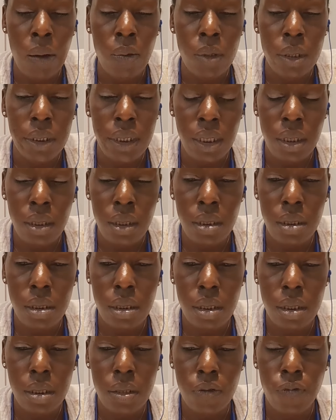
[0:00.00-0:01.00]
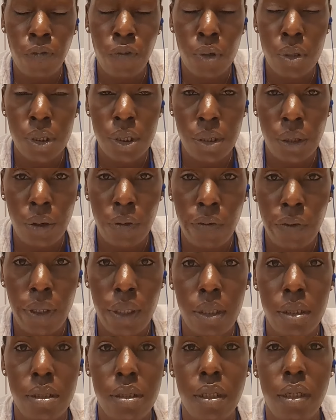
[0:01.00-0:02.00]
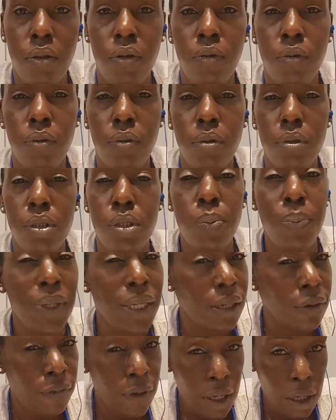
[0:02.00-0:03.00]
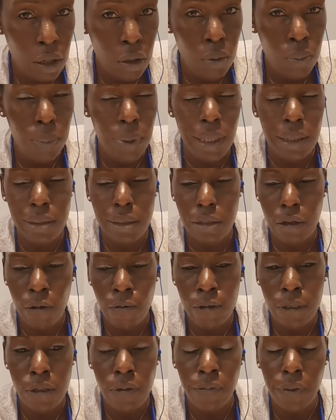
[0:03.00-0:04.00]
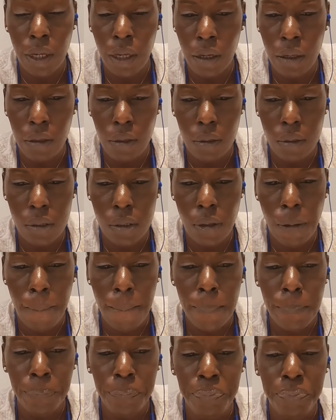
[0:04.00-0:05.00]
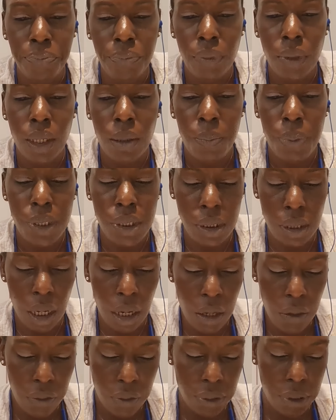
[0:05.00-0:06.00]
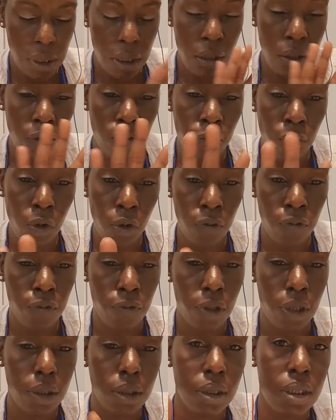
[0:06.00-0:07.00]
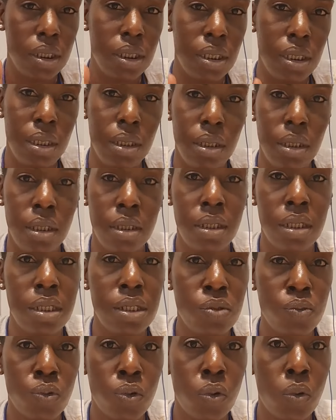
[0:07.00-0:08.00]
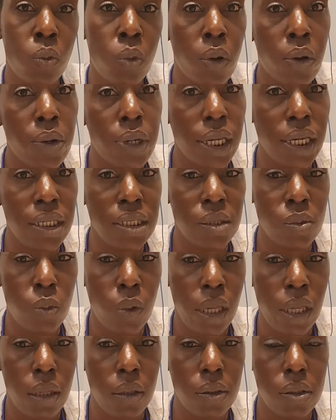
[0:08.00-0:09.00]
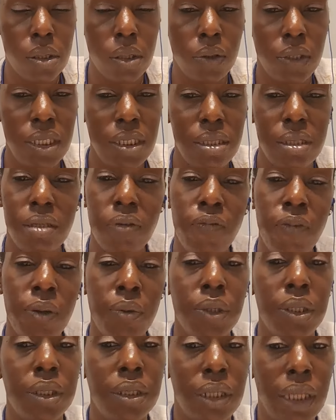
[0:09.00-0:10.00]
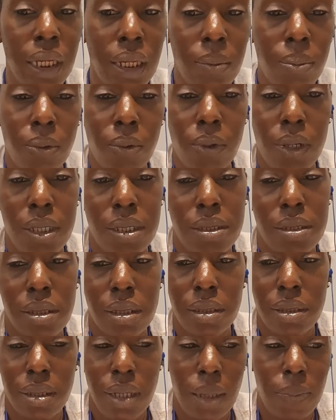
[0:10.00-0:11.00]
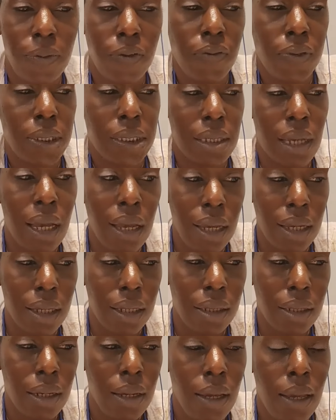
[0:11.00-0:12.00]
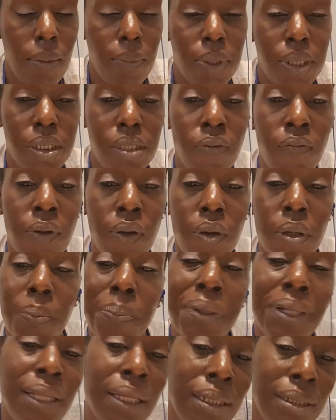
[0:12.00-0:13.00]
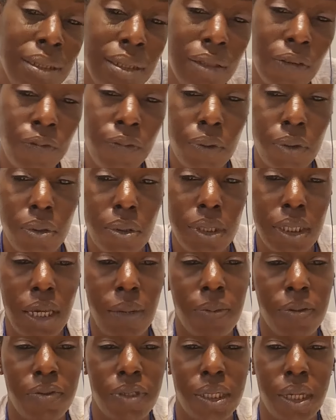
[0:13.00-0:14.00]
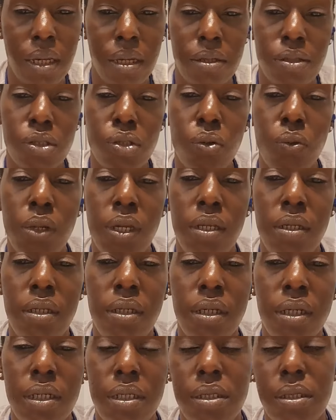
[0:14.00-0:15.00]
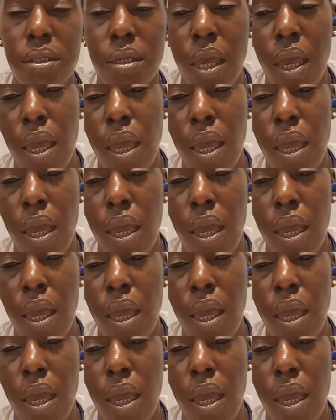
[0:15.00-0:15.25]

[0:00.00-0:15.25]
tendencies for service and to be of help and service of others puts others in the forefront, because it does rule work as well. So this is a very laborious type of sign, but it's a very plentiful type of sign. So it does